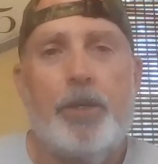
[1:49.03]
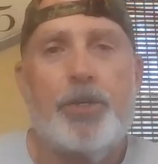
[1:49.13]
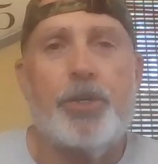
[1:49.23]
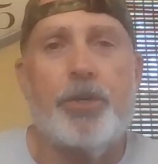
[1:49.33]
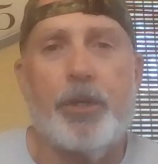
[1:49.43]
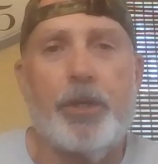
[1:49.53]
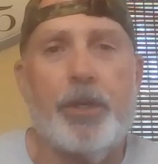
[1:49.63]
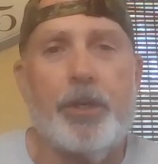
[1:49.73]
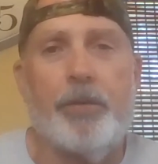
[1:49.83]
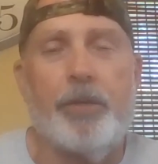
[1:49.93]
show you
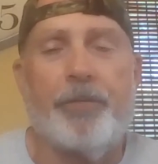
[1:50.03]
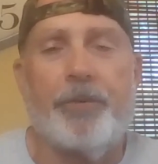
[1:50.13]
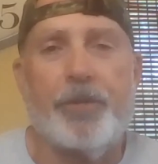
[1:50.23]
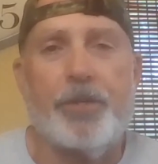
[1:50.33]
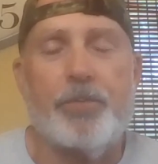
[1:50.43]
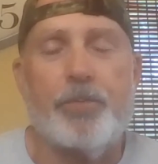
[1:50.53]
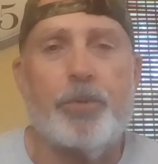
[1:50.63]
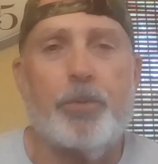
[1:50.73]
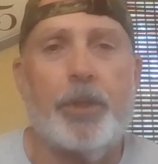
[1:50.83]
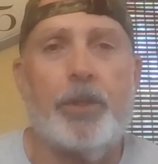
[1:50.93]
the differences
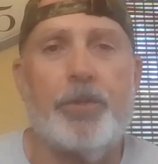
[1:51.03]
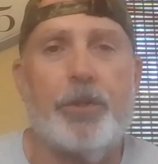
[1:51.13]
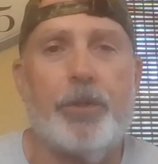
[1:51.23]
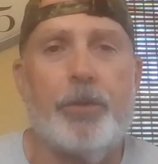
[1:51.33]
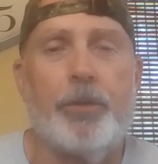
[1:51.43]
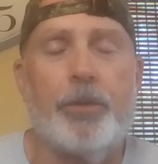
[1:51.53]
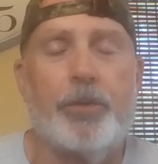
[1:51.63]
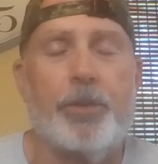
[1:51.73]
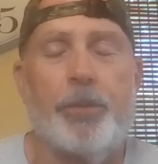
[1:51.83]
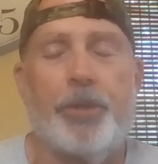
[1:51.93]
between the two and
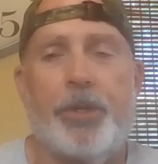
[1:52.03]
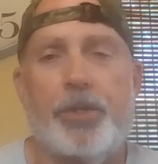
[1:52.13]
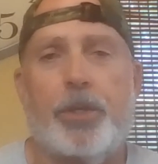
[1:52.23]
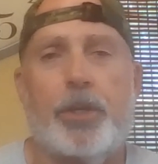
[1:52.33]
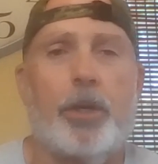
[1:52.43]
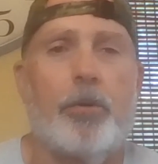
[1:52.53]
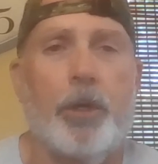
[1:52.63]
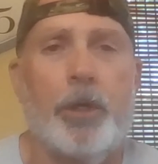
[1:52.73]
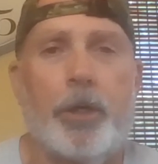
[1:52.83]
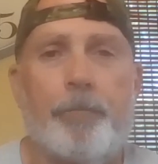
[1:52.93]
some of the things that can go
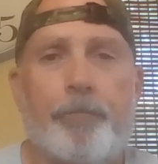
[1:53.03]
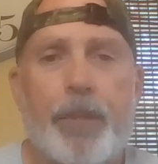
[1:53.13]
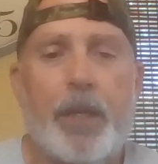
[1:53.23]
wrong.